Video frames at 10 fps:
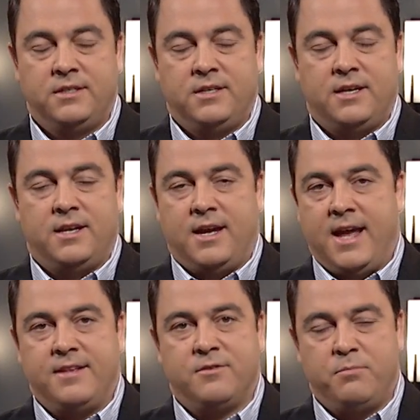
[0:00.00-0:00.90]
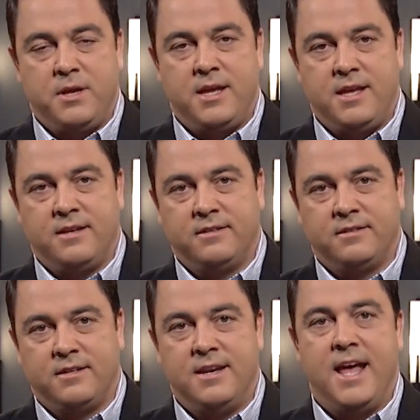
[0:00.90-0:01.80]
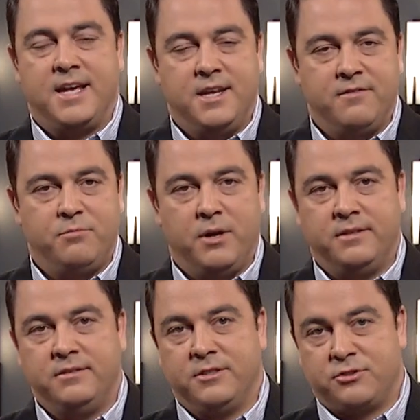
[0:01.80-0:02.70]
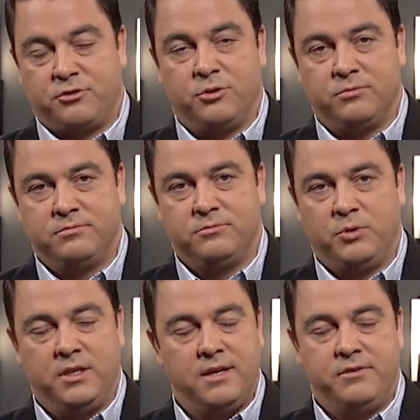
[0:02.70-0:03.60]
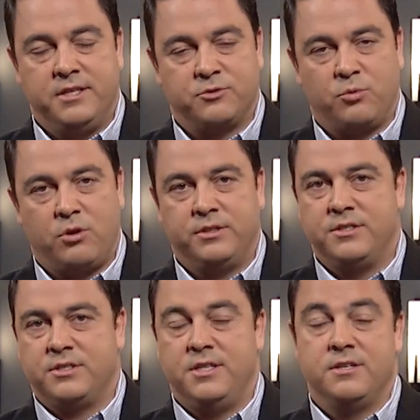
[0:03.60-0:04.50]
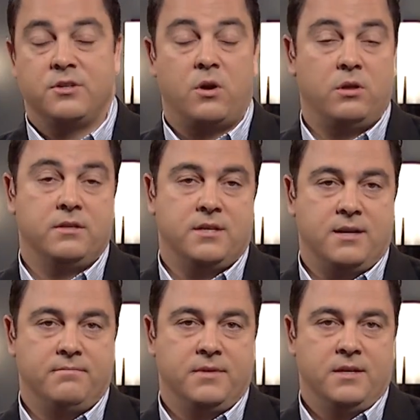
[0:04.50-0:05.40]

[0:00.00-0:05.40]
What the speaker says: And I hate to be negative, but it's true. We live in this world and see this all the time.